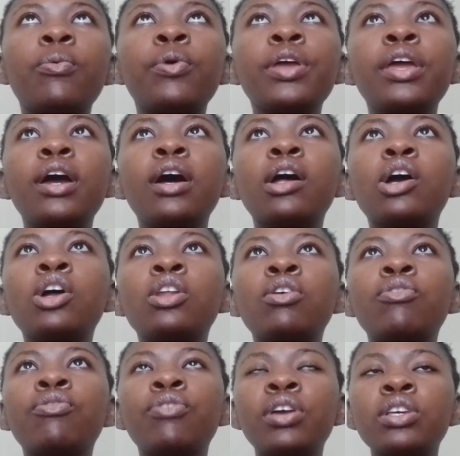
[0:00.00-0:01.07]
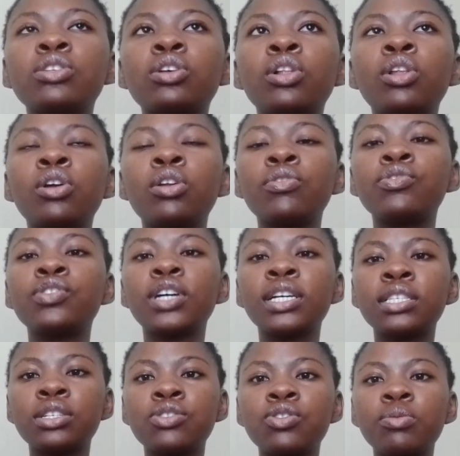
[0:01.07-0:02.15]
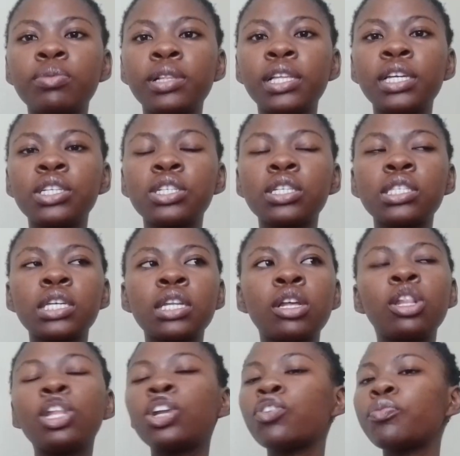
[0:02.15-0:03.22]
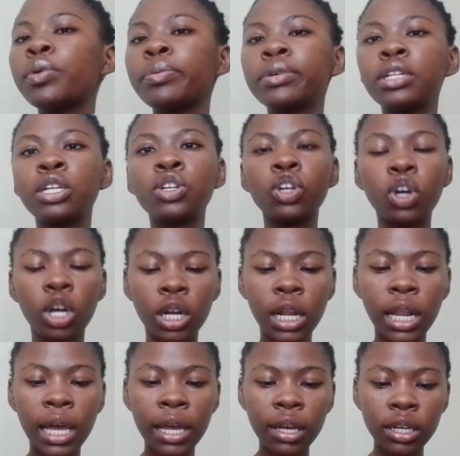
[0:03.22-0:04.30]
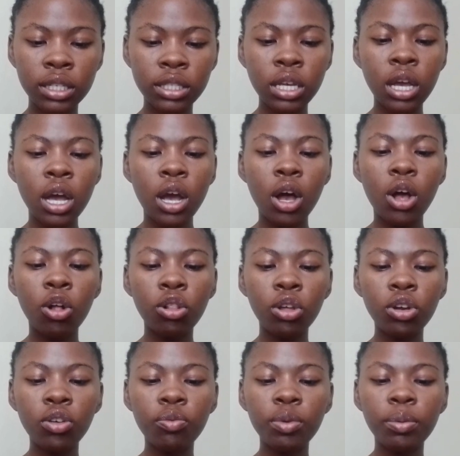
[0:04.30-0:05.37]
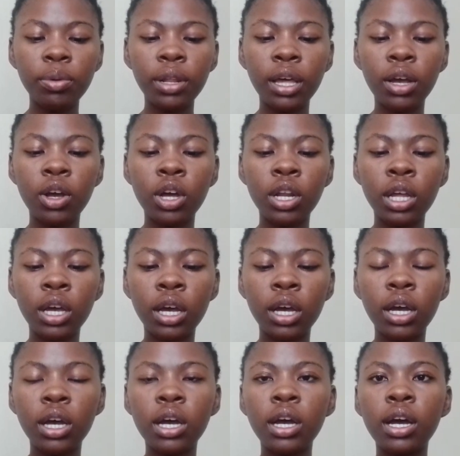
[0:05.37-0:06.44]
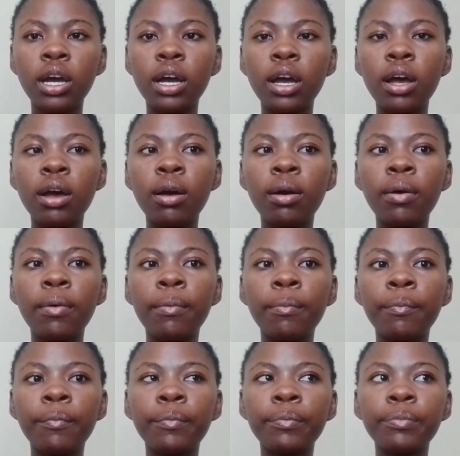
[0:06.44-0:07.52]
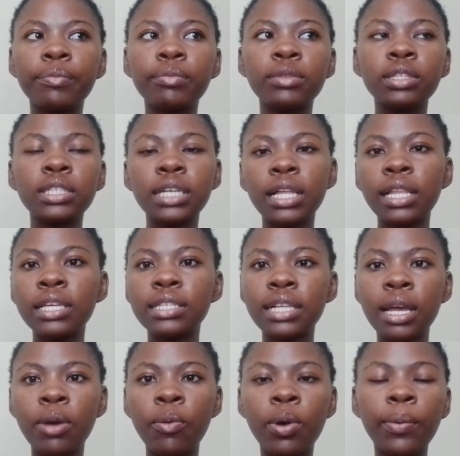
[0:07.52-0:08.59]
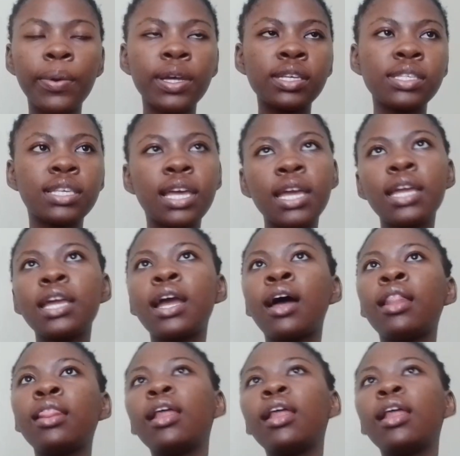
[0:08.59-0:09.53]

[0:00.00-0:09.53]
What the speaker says: we are gonna face a lot of trials and tribulations, and a lot of people are not gonna like us. A lot of people are gonna tell us like what we're saying, our